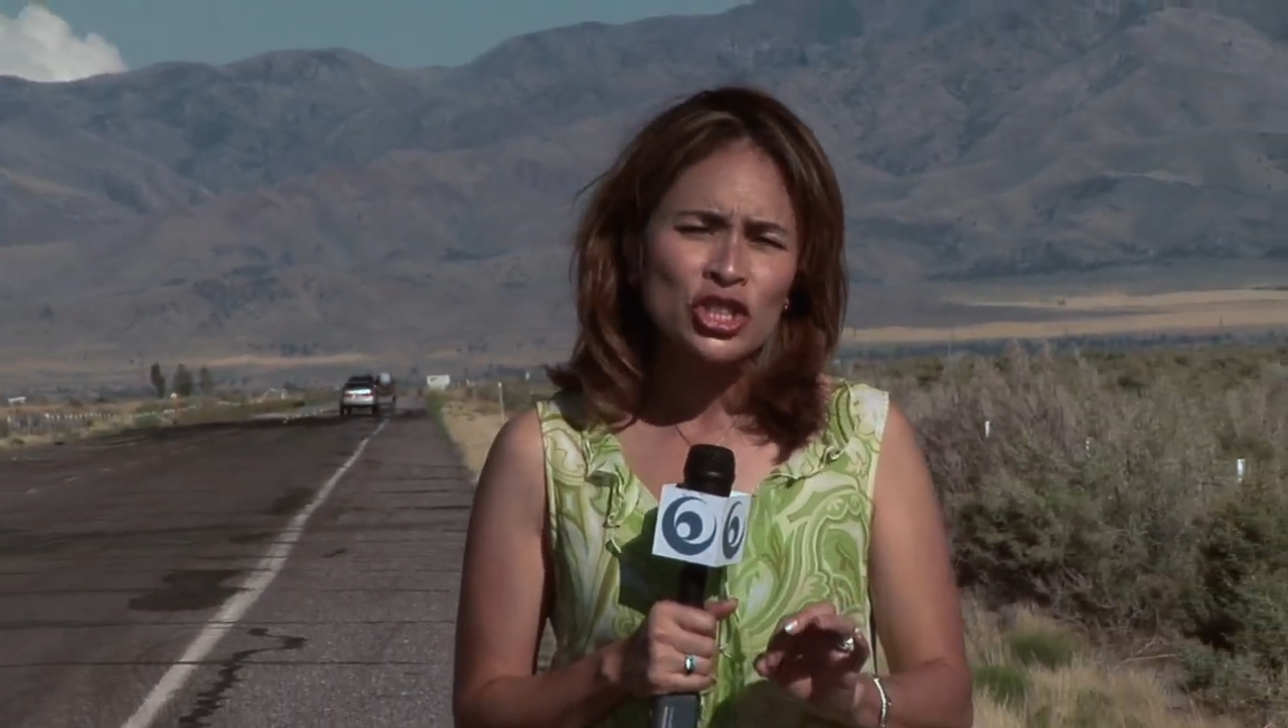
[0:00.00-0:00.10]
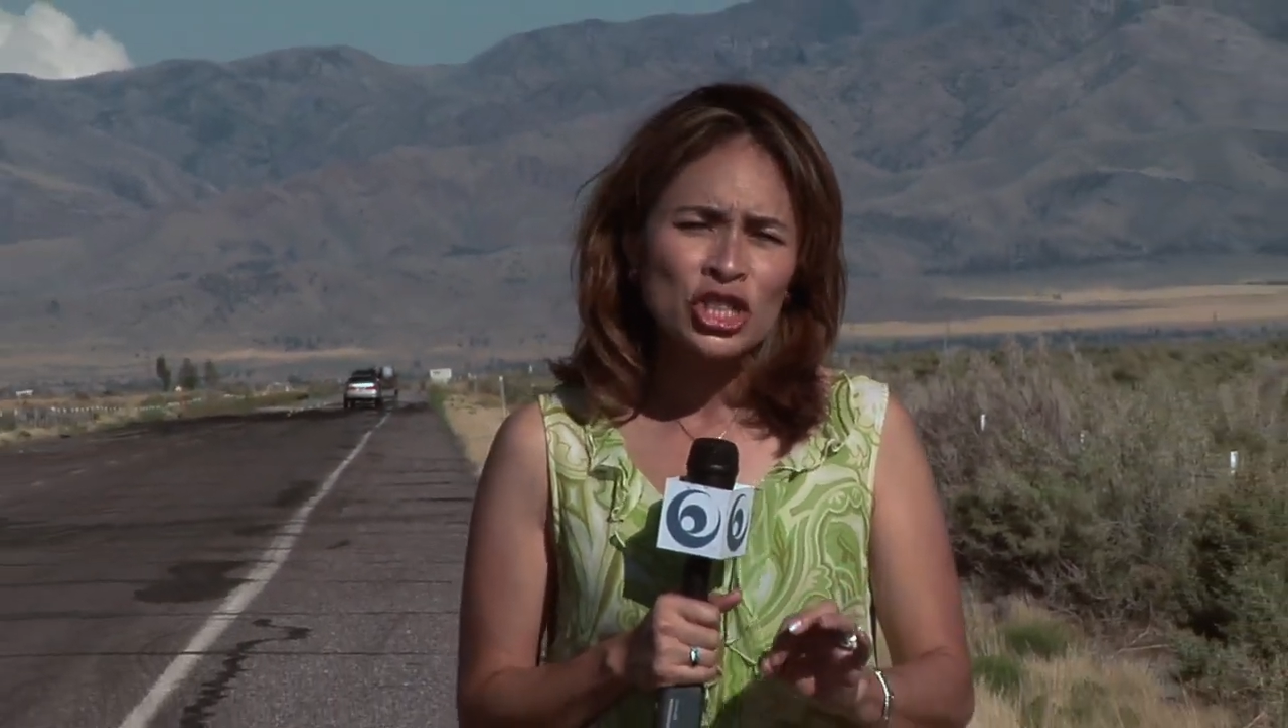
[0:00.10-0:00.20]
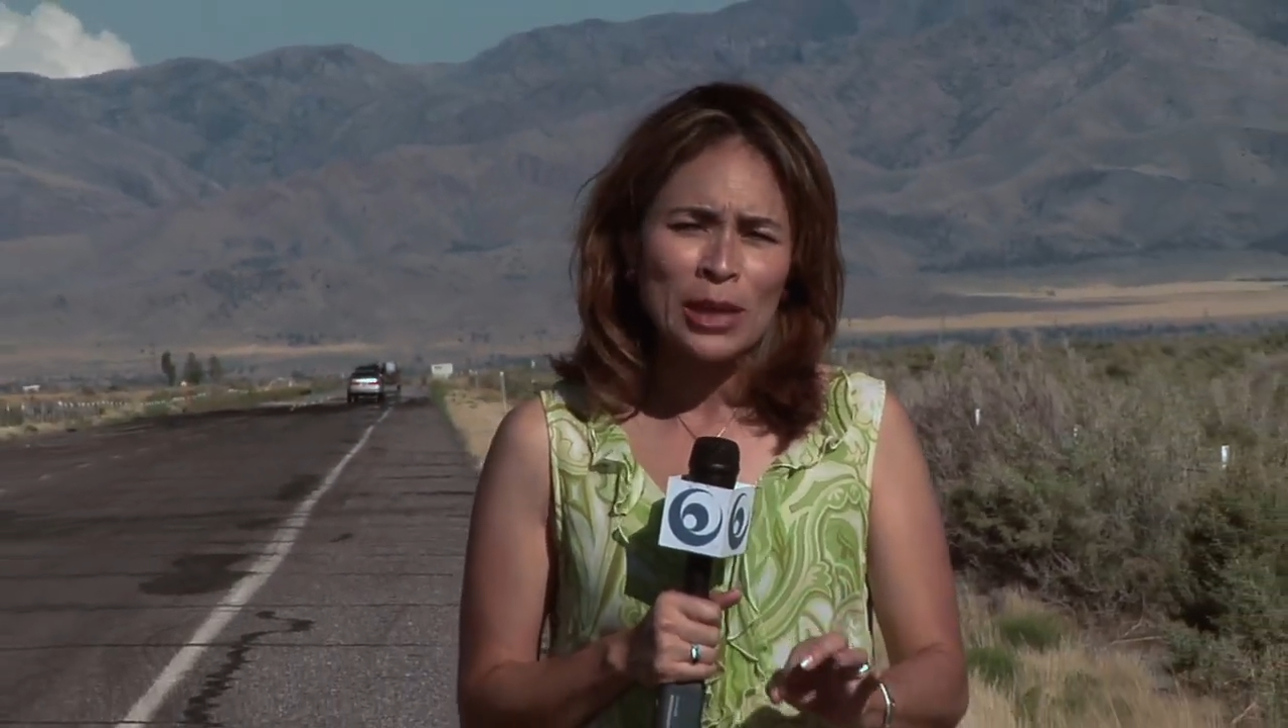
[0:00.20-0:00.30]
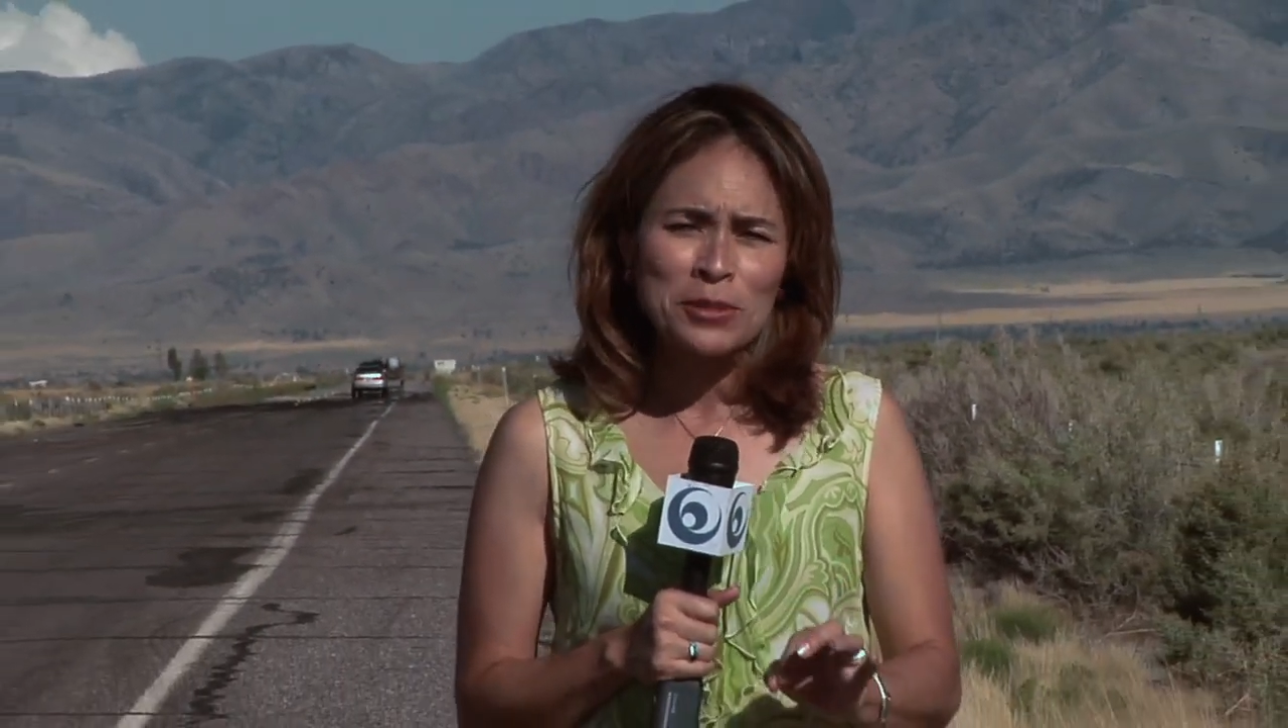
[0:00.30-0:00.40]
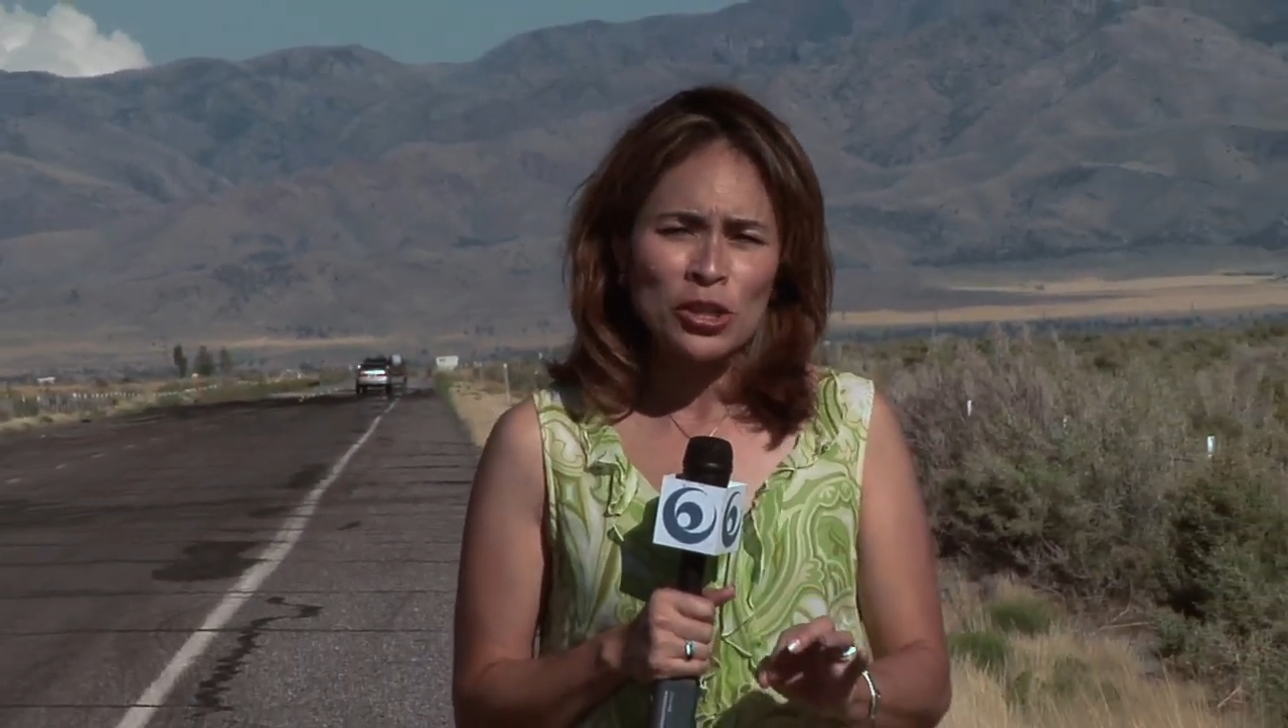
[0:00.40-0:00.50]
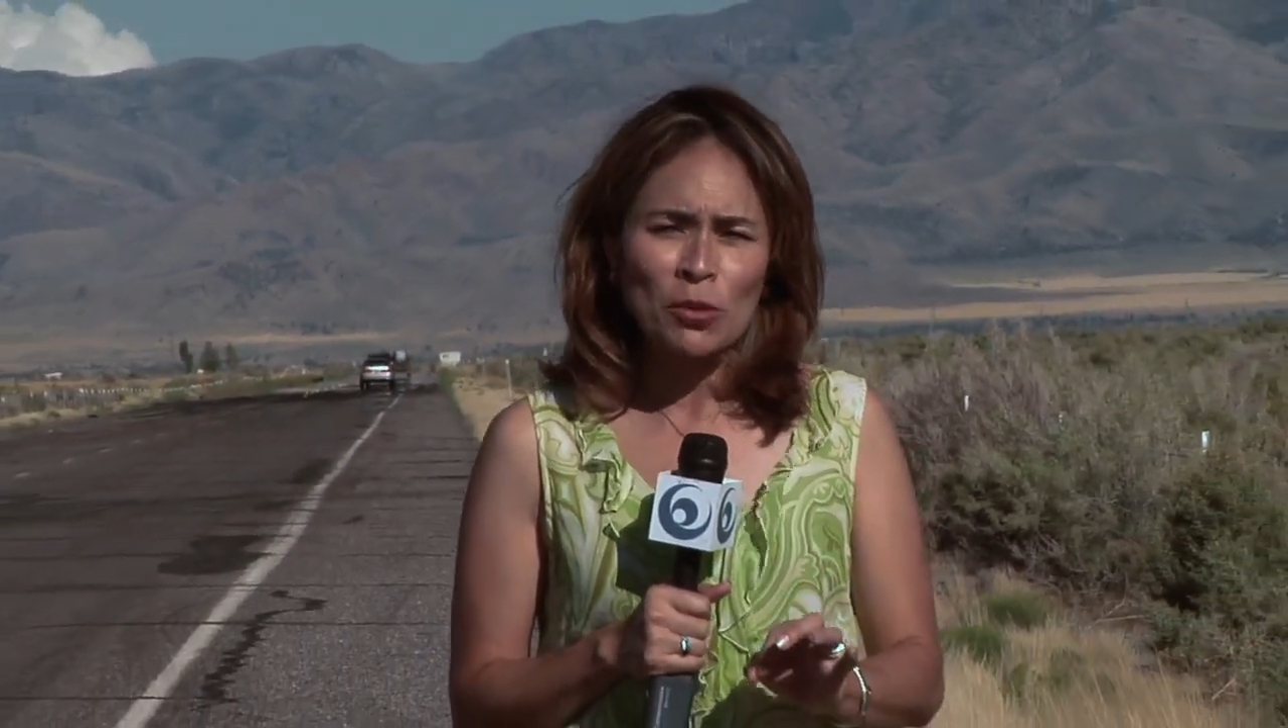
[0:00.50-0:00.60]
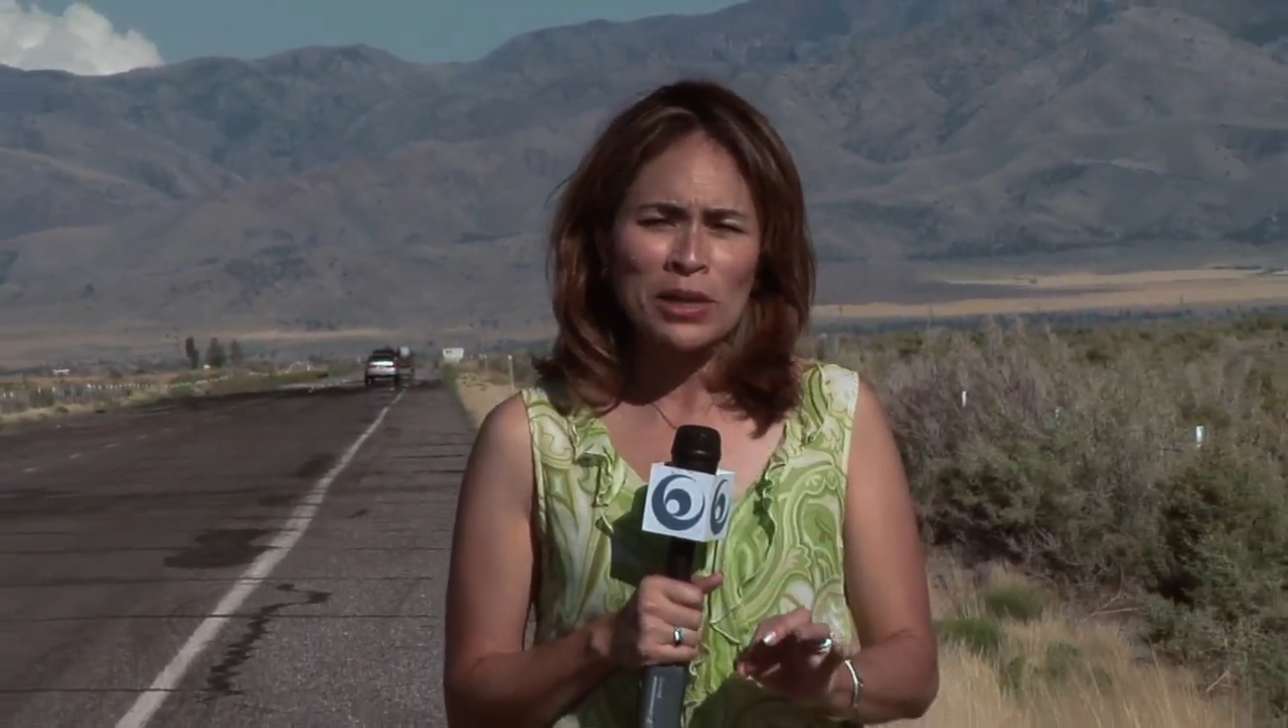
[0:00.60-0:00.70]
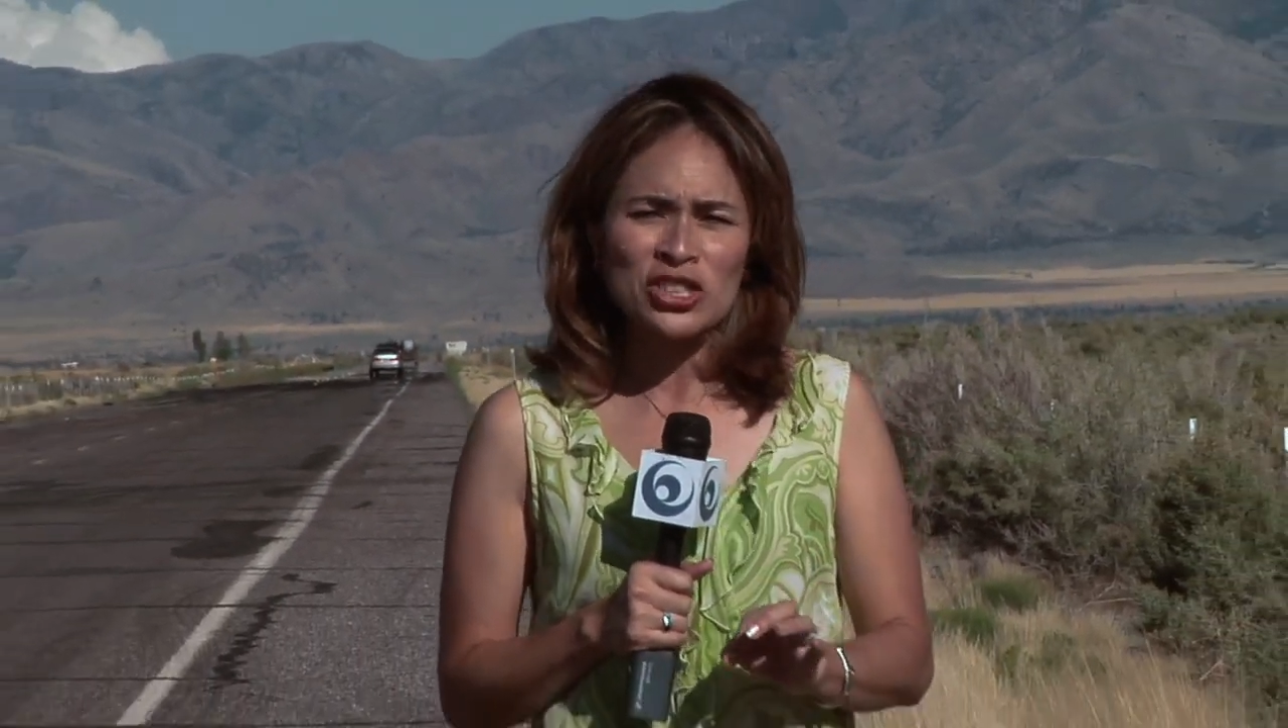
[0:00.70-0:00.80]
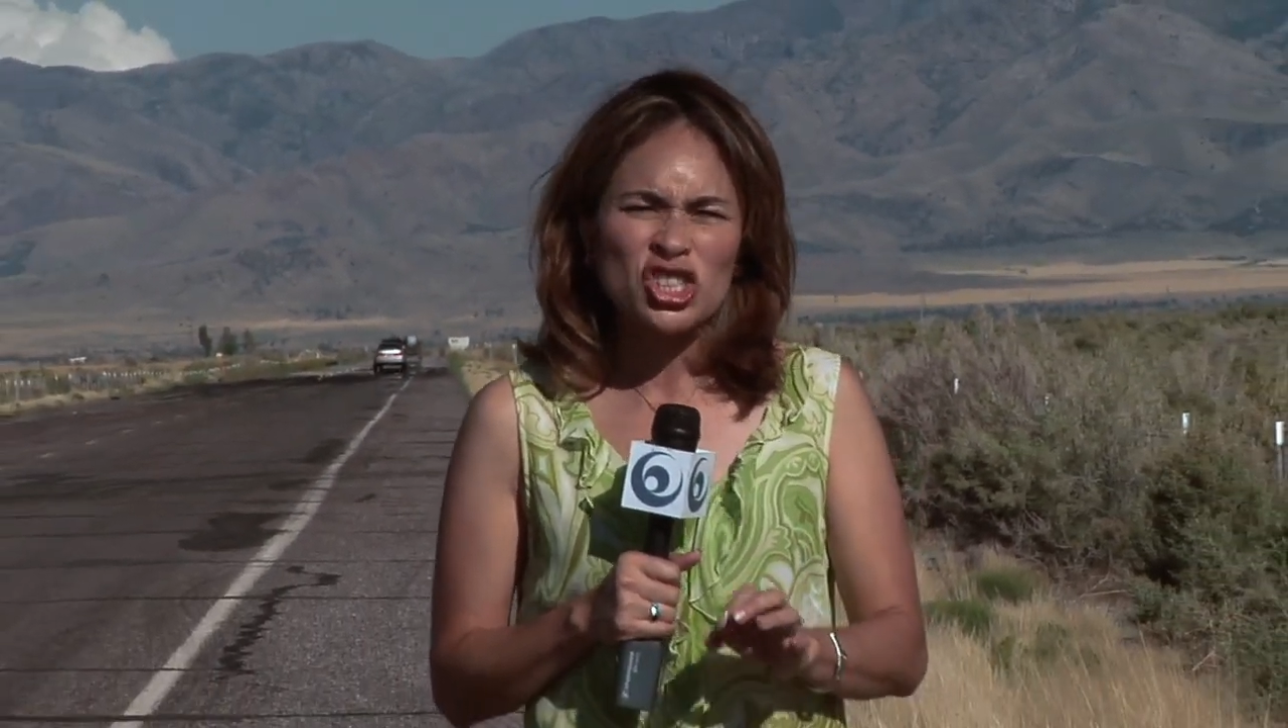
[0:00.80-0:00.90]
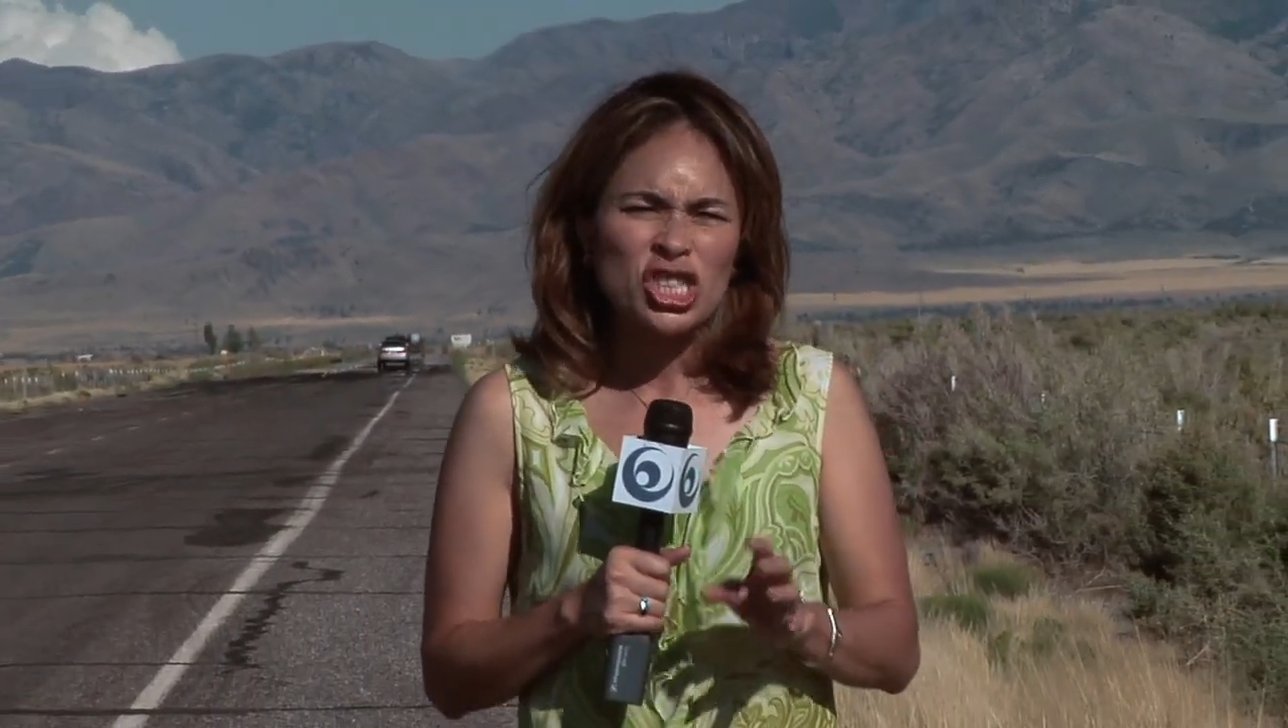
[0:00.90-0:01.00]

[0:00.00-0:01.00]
shape so much